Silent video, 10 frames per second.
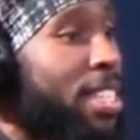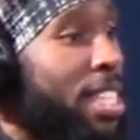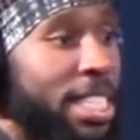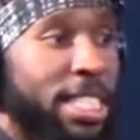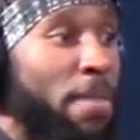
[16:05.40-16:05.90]

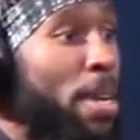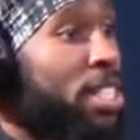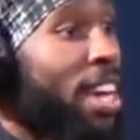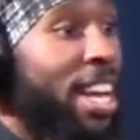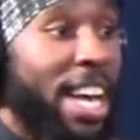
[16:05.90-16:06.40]
Yeah, just give me a
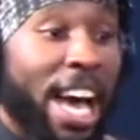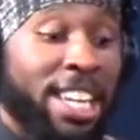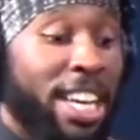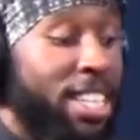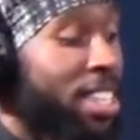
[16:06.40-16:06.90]
try.
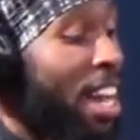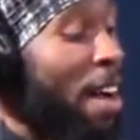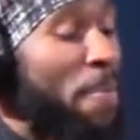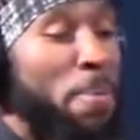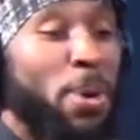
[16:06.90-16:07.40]
Like, look, I
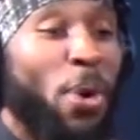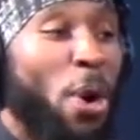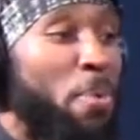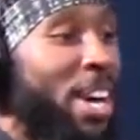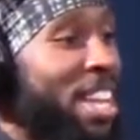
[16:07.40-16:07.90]
may be
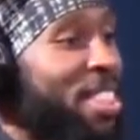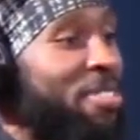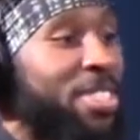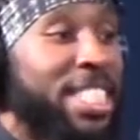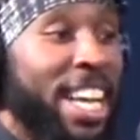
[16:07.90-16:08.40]
horrible at them
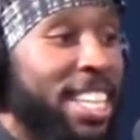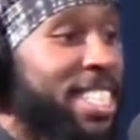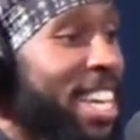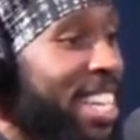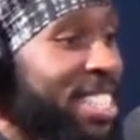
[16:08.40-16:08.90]
state
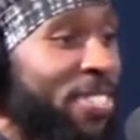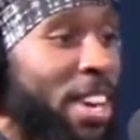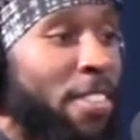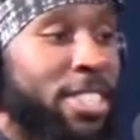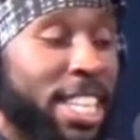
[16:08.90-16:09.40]
tests or
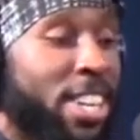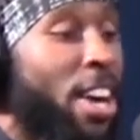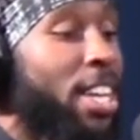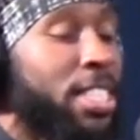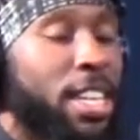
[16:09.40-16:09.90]
whatever,
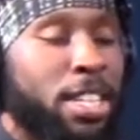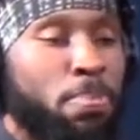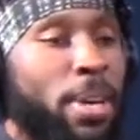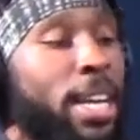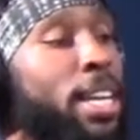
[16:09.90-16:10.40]
standardized tests,
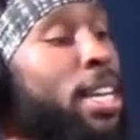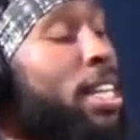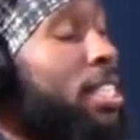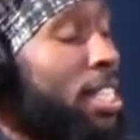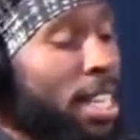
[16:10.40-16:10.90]
but
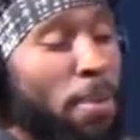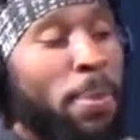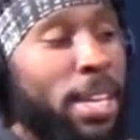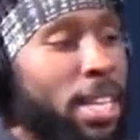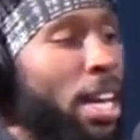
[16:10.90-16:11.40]
just let
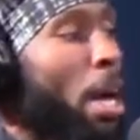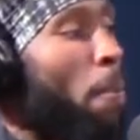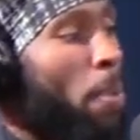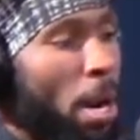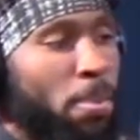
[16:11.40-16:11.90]
me in, and I
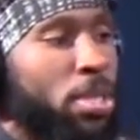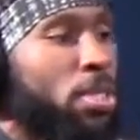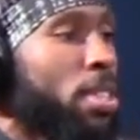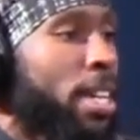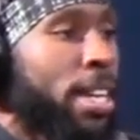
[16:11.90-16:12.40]
promise
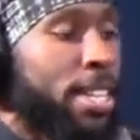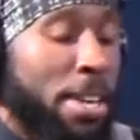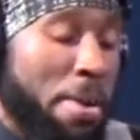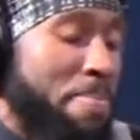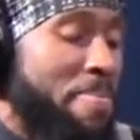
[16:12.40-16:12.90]
you, and
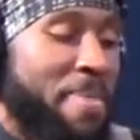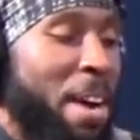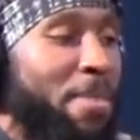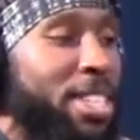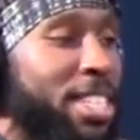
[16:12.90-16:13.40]
I'm
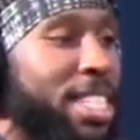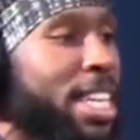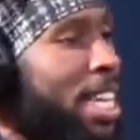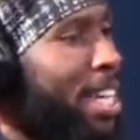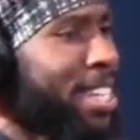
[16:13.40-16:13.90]
going to
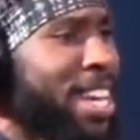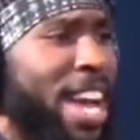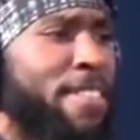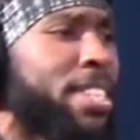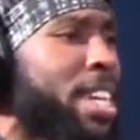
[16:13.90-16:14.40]
succeed. And I did
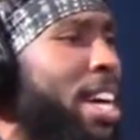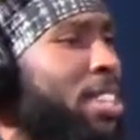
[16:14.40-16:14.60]
every time.